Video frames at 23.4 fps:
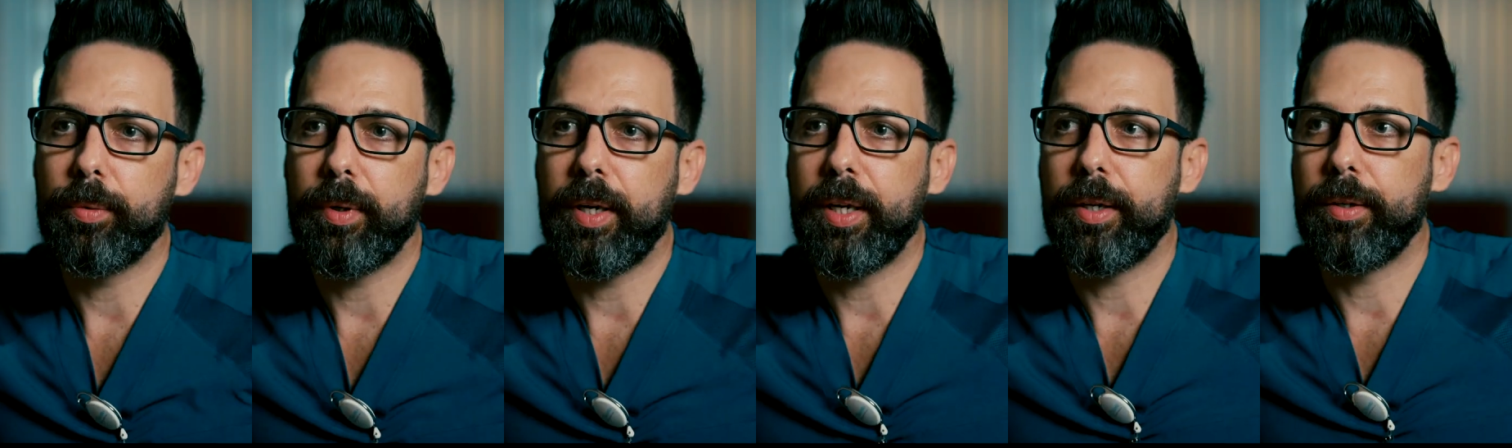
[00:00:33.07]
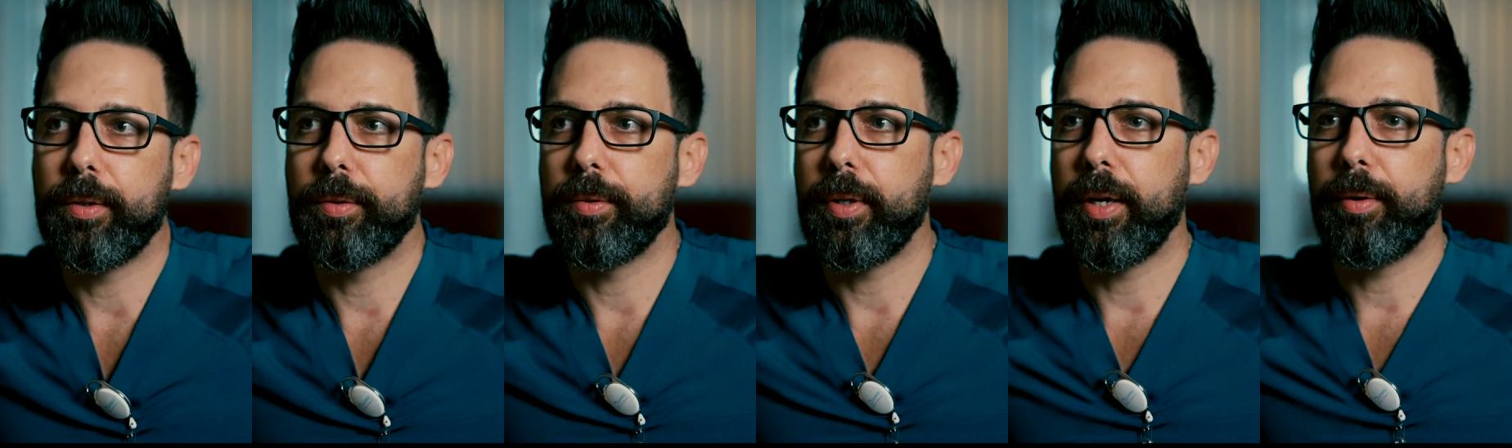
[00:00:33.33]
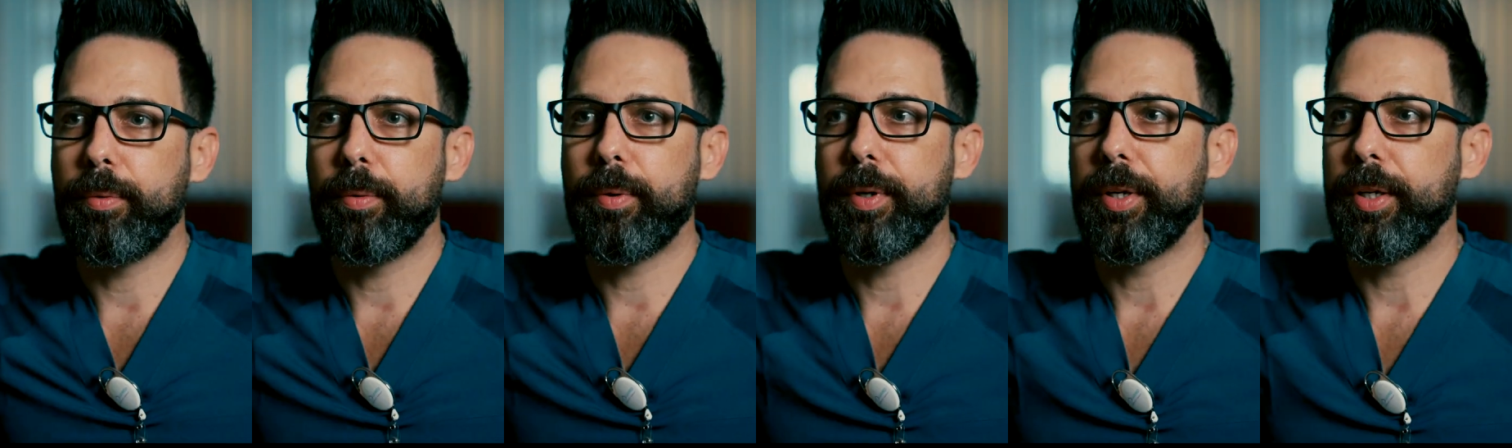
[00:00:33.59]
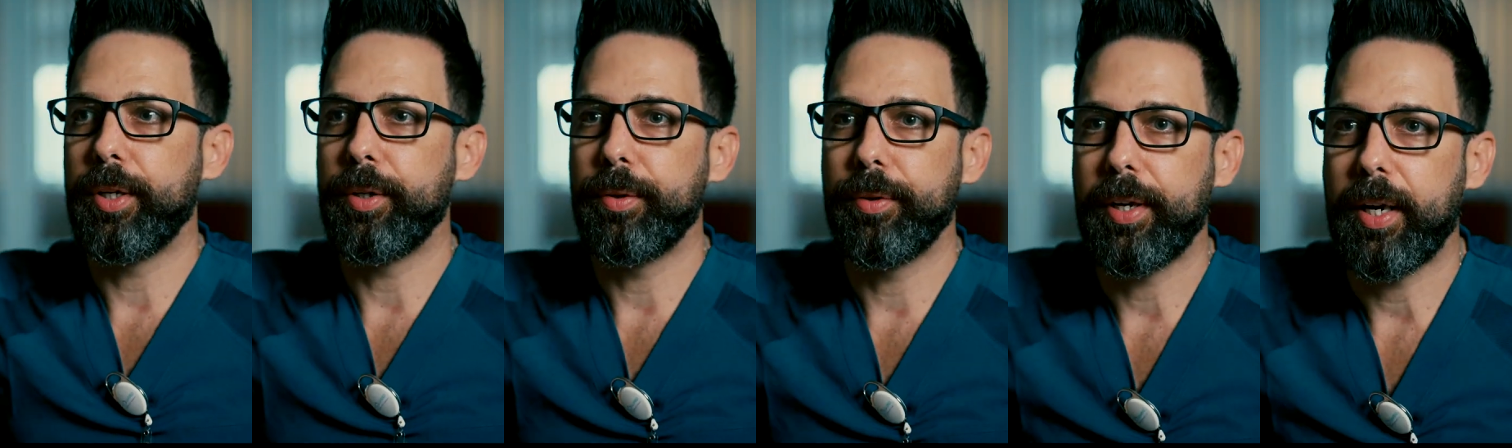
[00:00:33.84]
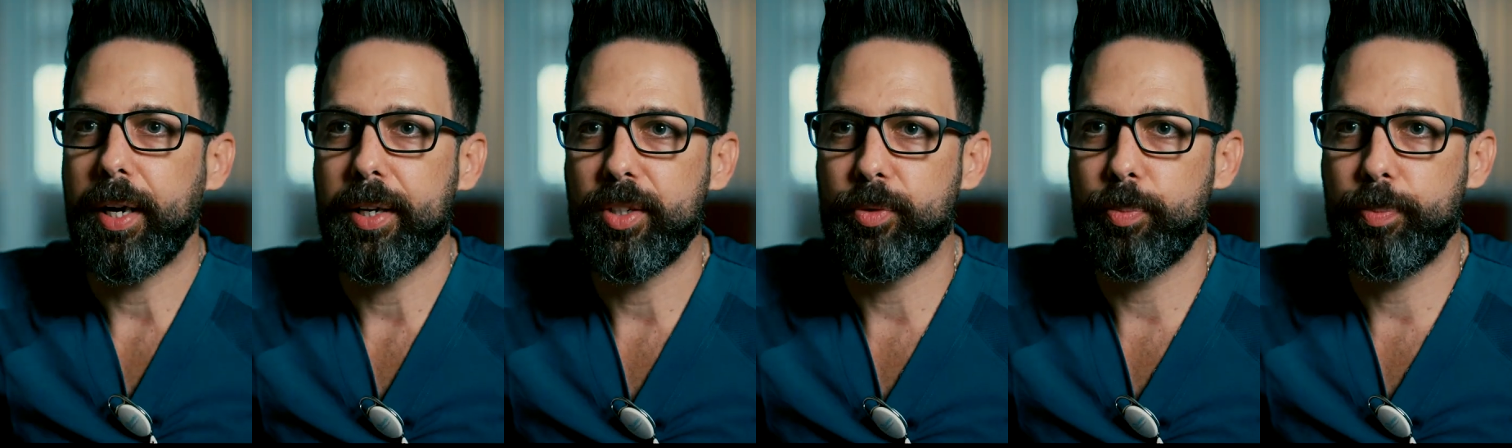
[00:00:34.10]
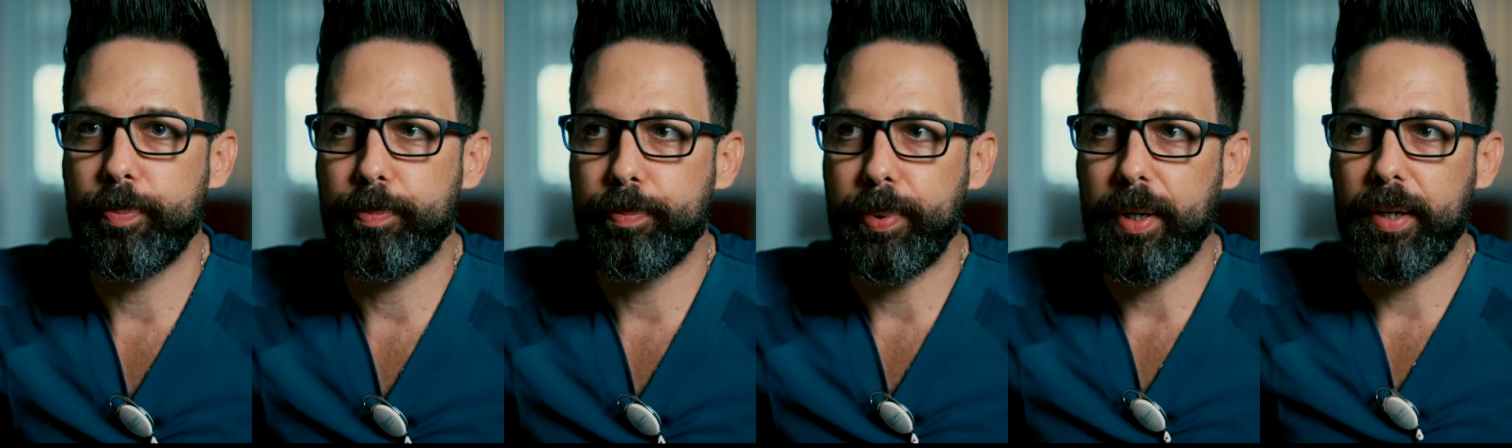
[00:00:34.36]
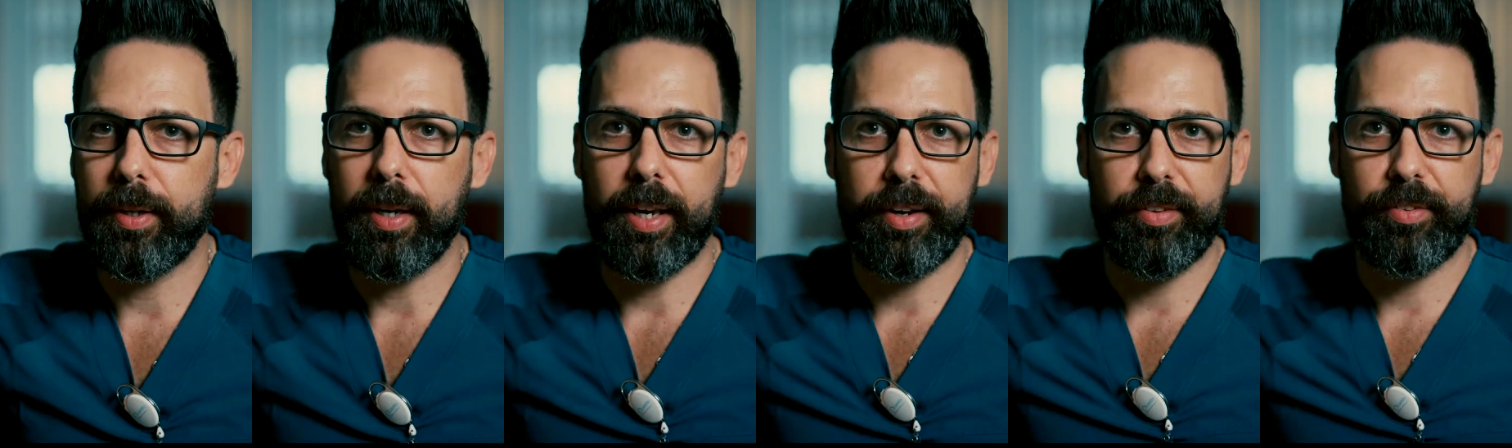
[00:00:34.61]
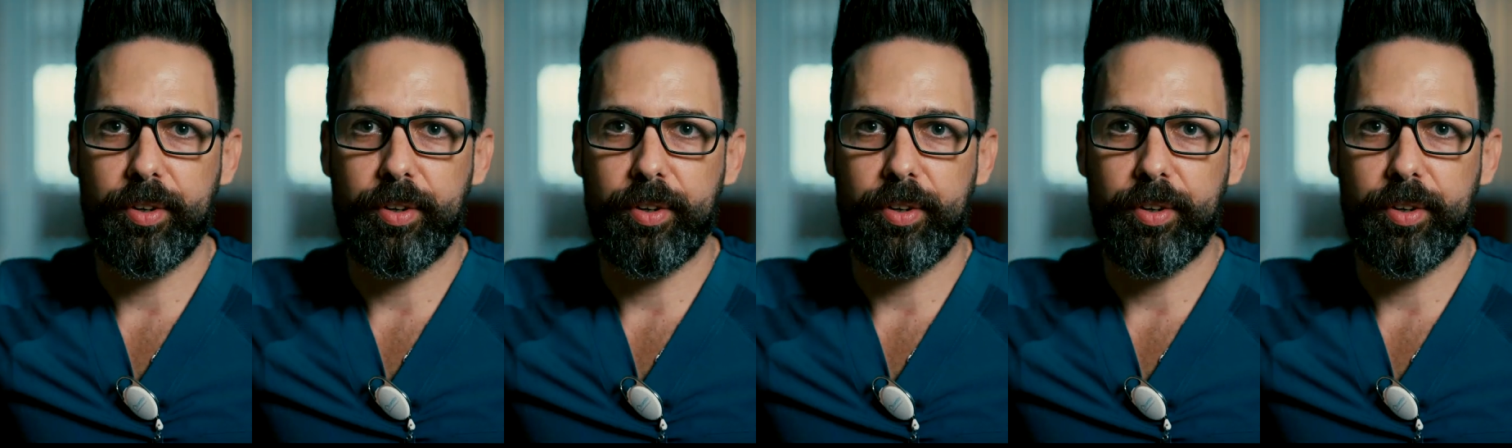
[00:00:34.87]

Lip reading: Loretto, everyone knew that I speak like